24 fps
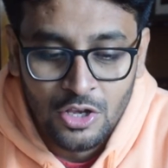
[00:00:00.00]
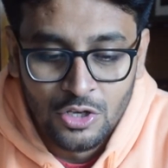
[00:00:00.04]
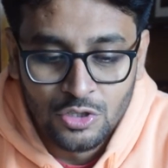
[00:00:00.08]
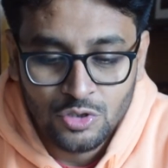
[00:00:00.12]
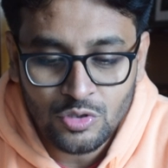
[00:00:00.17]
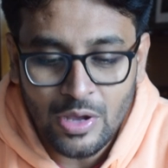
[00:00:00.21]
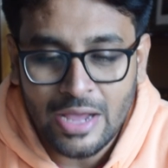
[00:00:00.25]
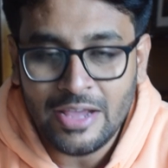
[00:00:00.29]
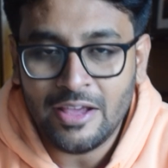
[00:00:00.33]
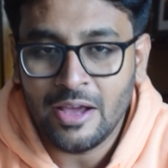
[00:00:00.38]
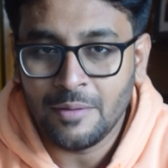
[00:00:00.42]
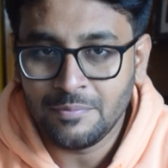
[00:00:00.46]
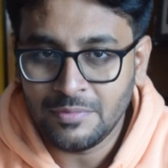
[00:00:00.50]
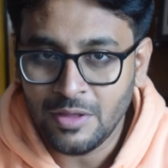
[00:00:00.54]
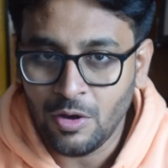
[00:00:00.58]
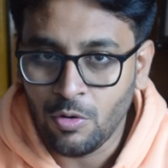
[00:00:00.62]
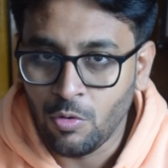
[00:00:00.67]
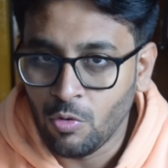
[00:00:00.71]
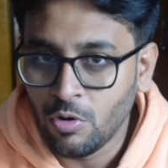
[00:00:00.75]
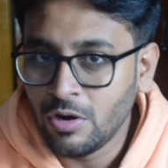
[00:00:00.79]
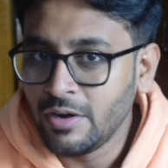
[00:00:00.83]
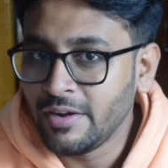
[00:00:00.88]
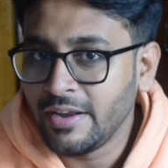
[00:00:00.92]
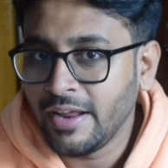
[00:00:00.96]
So I have the
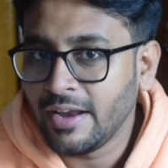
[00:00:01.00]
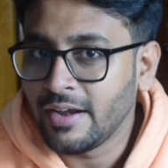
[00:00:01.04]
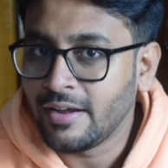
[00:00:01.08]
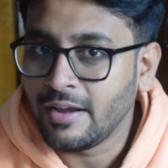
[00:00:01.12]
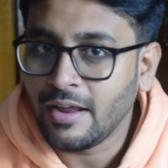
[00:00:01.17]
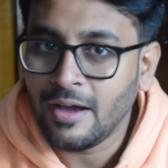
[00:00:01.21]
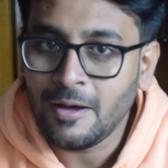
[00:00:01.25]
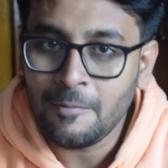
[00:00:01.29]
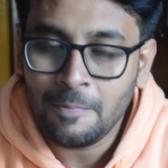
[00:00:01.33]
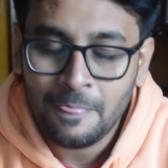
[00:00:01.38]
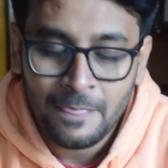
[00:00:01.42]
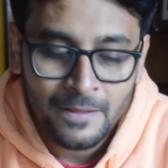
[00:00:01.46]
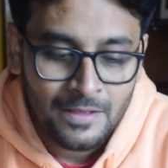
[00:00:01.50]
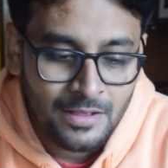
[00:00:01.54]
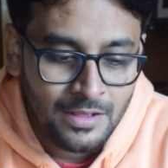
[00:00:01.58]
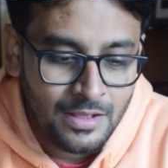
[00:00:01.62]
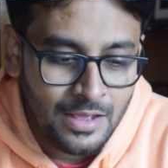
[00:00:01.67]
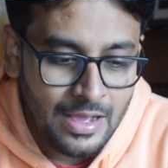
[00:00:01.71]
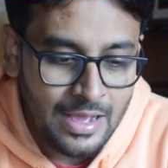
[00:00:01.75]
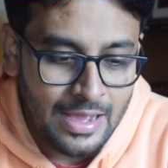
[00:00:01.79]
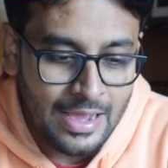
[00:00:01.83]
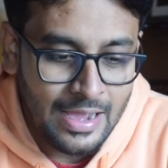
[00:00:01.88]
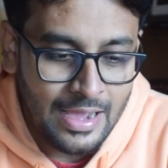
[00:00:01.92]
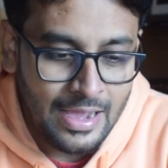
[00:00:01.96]
whole data
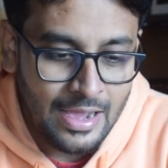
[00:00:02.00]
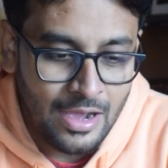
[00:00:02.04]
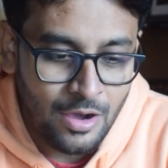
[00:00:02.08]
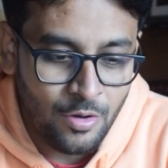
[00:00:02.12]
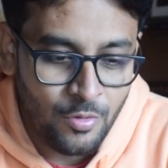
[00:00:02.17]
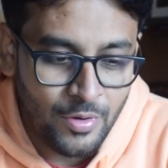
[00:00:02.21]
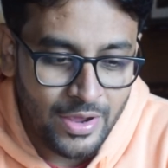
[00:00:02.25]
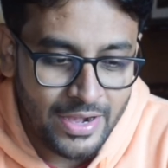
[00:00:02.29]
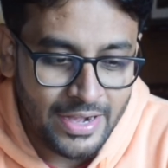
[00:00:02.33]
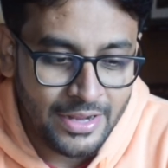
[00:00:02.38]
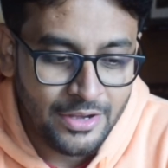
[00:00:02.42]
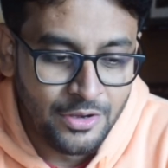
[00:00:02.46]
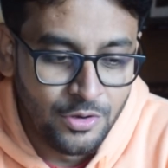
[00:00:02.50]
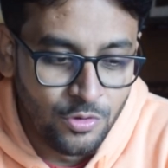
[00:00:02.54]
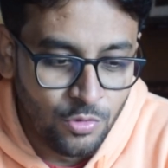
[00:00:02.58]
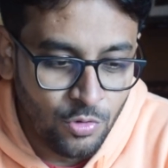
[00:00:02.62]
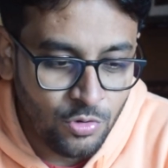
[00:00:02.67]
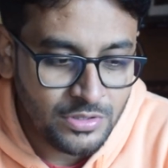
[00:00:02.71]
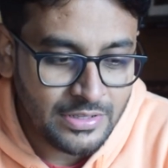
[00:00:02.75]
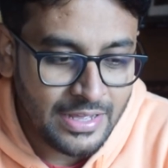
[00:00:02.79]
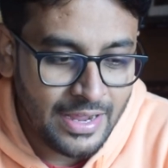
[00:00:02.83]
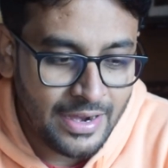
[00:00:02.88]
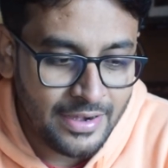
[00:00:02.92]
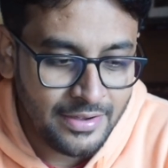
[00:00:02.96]
uh, where I
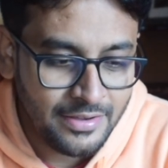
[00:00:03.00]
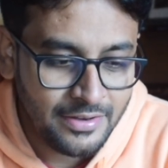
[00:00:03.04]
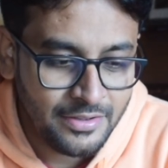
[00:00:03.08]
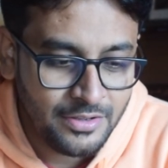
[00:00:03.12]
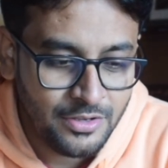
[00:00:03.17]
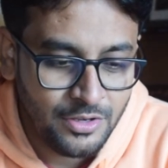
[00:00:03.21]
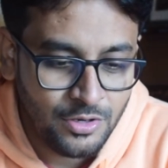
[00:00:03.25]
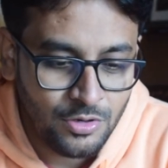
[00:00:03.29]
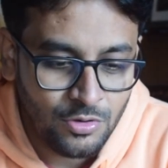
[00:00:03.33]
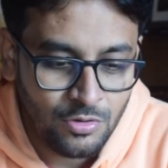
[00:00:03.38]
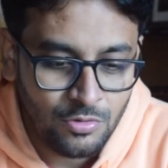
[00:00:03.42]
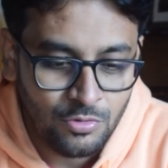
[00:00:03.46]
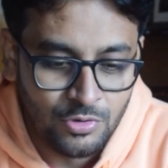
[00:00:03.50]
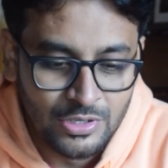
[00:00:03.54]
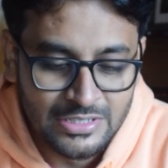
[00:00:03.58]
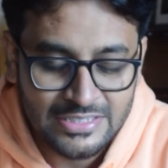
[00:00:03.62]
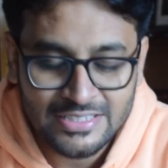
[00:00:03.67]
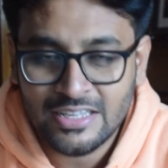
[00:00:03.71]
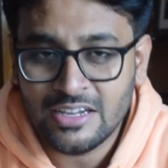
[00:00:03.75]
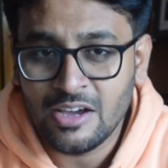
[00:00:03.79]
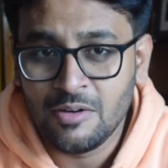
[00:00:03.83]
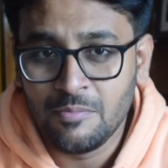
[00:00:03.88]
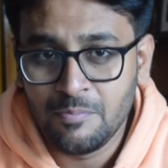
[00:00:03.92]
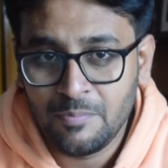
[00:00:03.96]
know that, you know, which
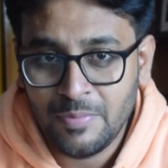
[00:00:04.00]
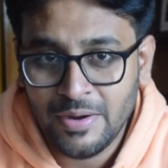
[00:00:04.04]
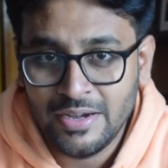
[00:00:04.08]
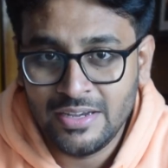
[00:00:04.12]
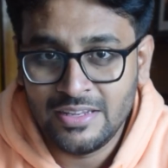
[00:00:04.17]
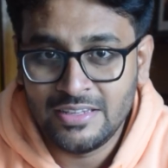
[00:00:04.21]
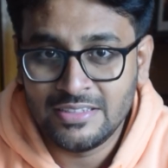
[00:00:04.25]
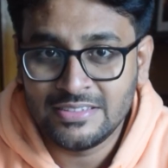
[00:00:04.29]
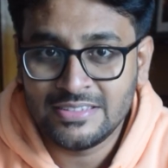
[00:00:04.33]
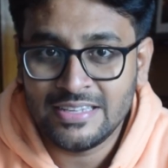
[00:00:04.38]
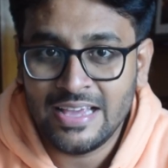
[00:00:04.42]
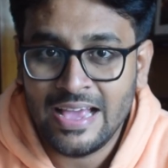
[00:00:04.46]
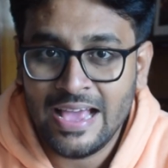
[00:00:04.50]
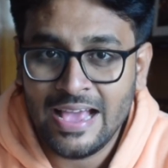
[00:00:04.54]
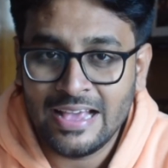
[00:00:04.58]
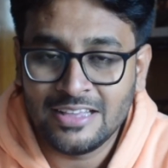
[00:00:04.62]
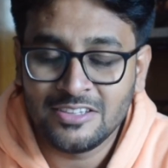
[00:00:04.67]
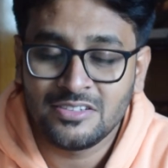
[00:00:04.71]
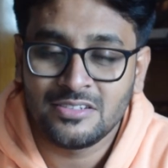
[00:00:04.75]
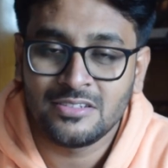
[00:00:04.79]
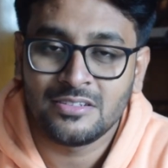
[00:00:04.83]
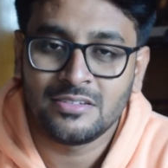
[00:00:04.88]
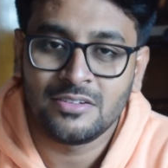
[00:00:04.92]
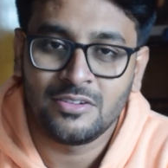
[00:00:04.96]
of the companies
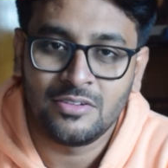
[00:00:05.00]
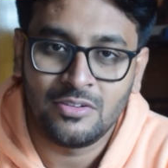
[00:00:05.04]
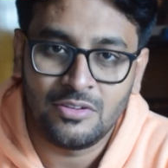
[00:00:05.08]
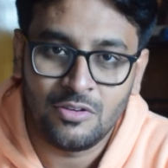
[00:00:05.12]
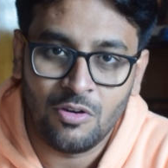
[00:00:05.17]
has